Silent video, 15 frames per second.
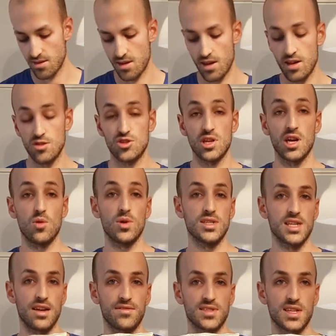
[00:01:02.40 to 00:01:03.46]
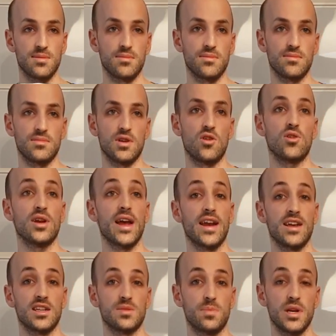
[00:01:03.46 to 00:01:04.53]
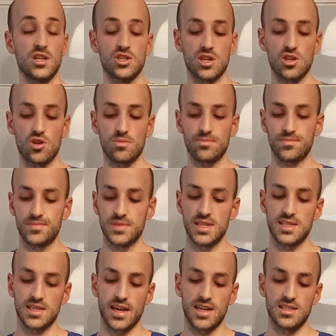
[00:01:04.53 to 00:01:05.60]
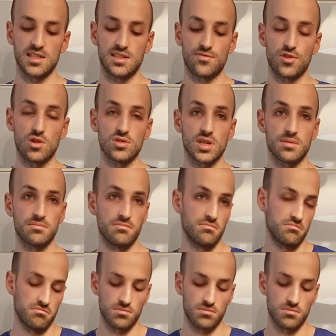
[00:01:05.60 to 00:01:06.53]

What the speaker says: I usually always have some organic spinach at home. In this case it's frozen,